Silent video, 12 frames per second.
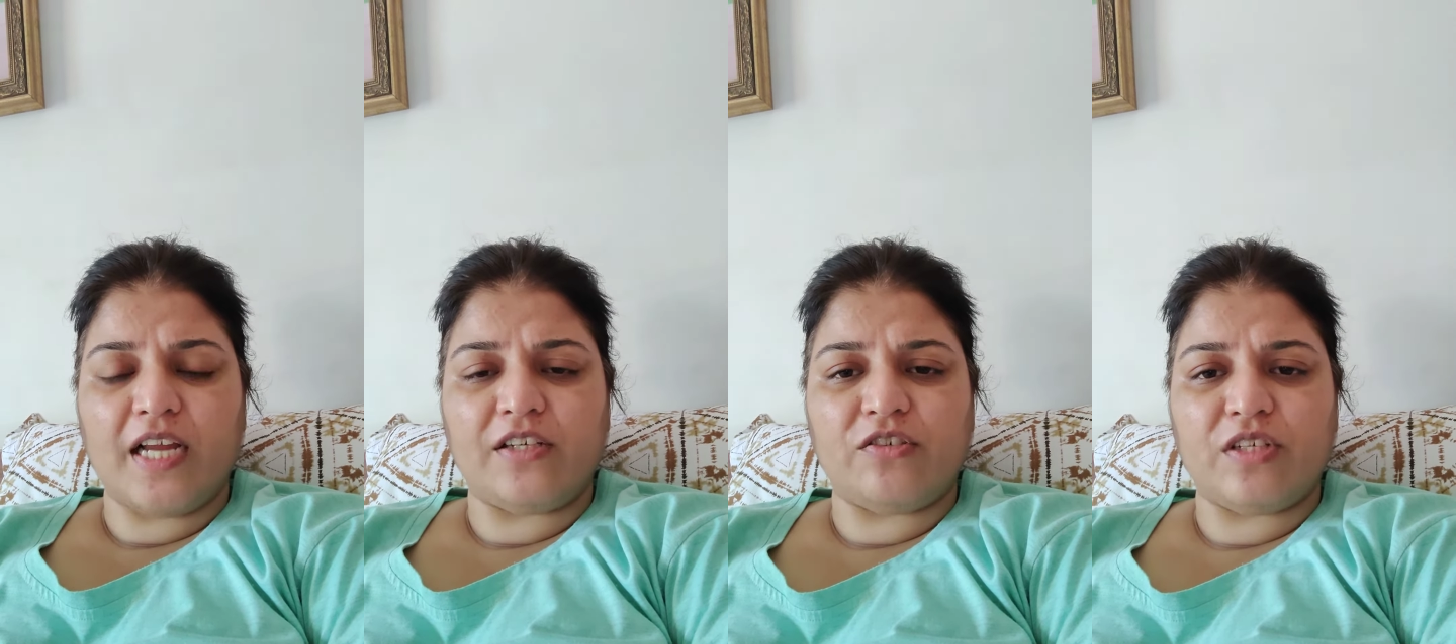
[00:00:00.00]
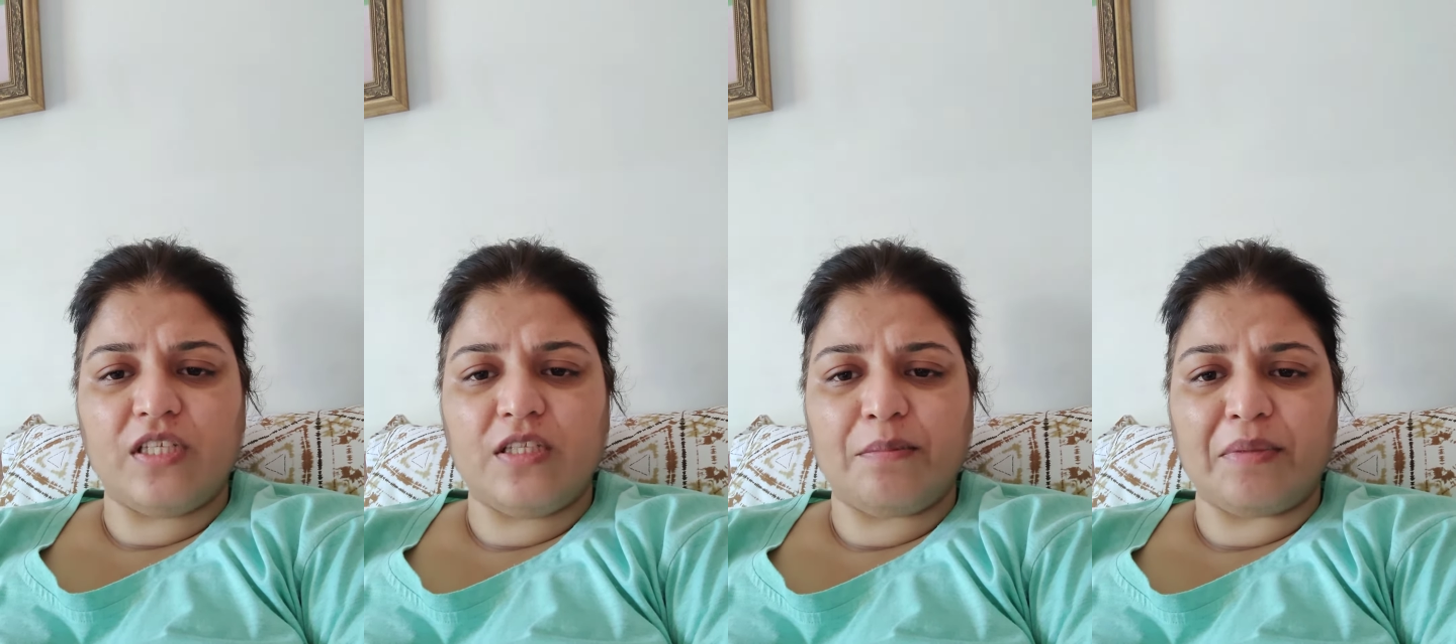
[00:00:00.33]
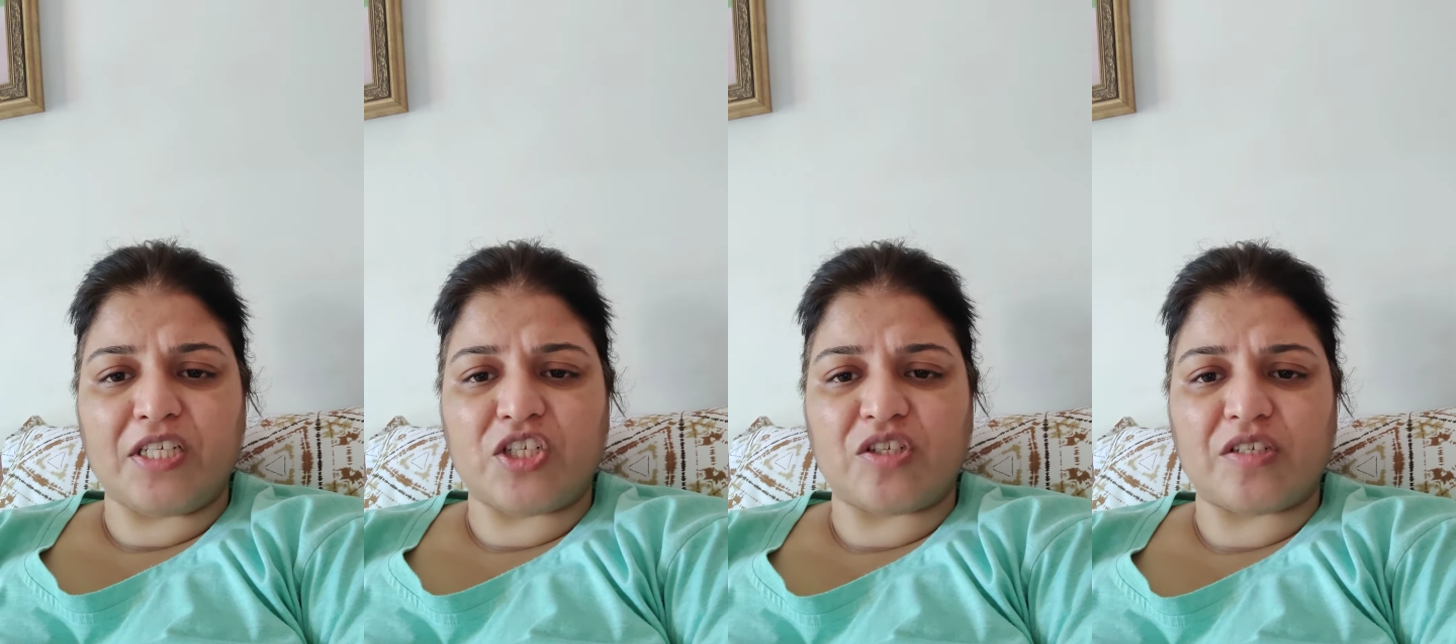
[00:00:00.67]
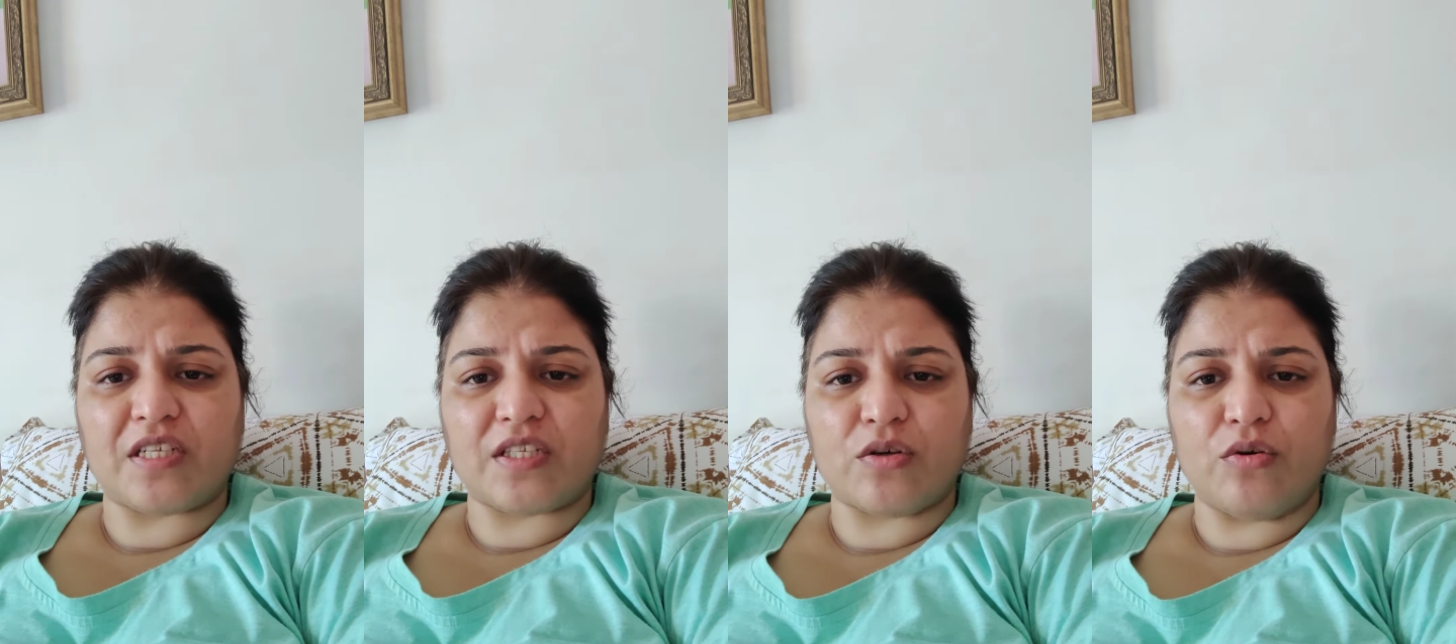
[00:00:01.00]
I treat the
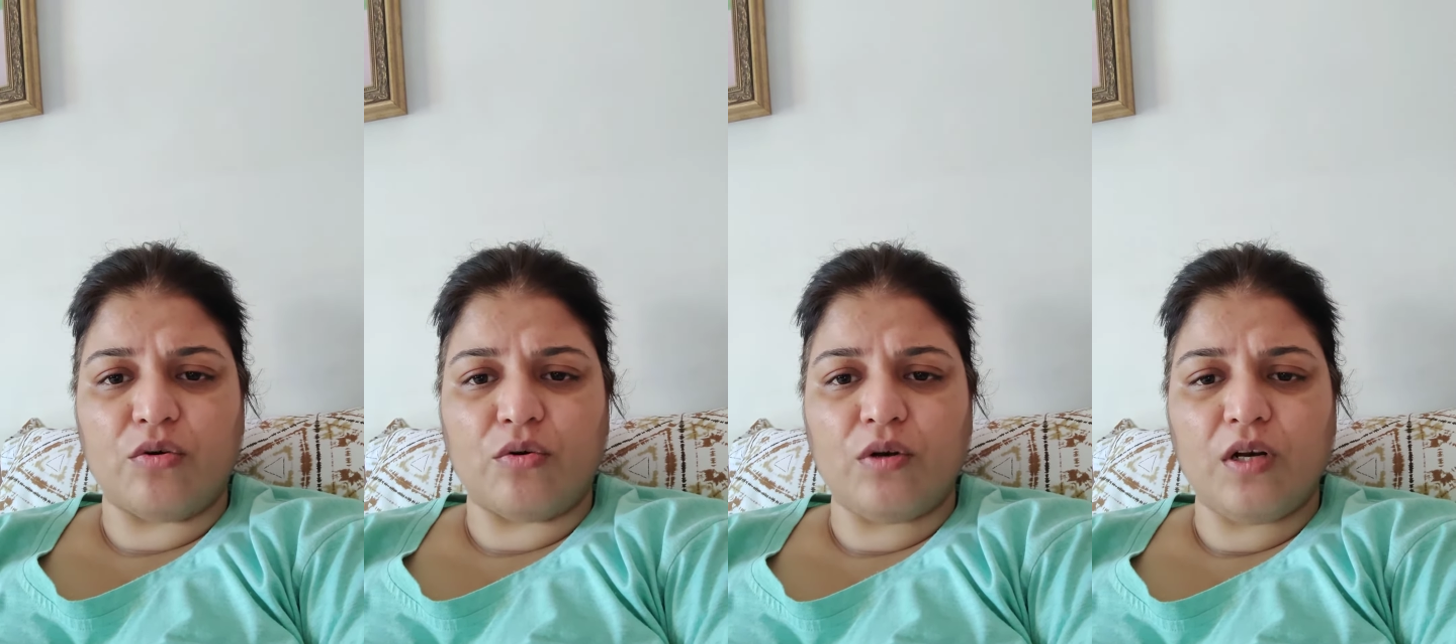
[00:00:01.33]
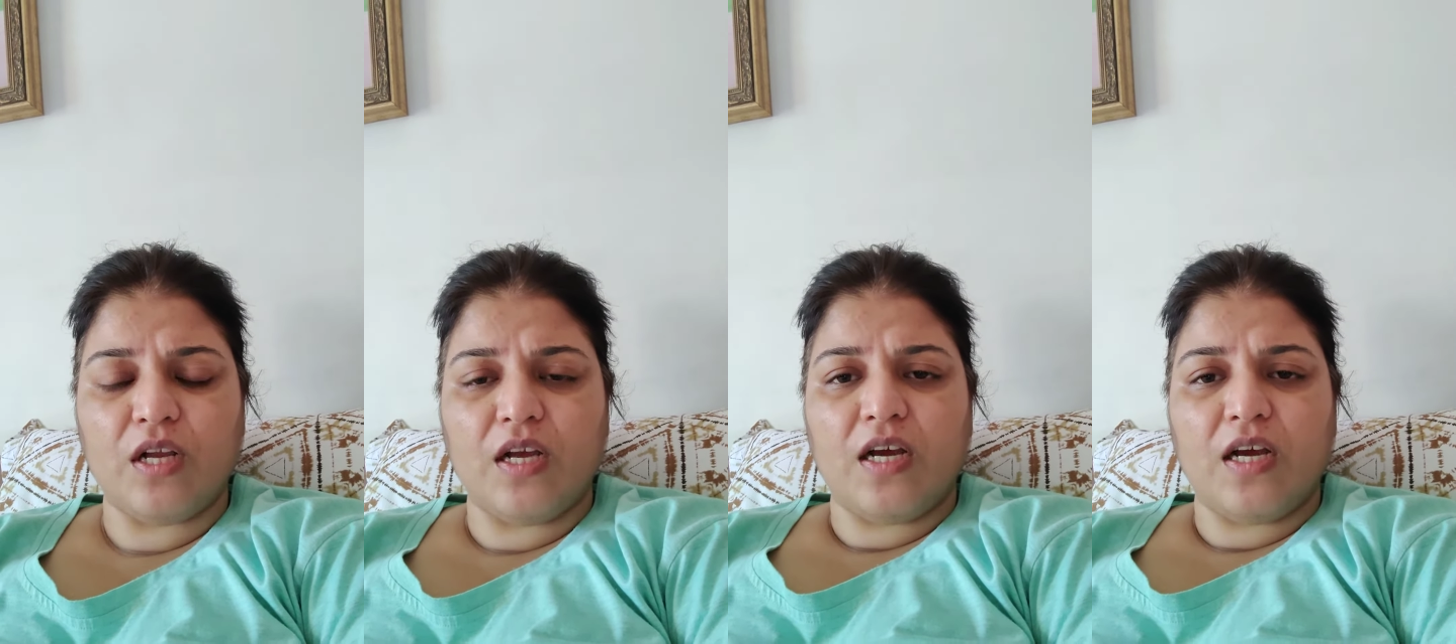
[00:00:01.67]
patient as a whole.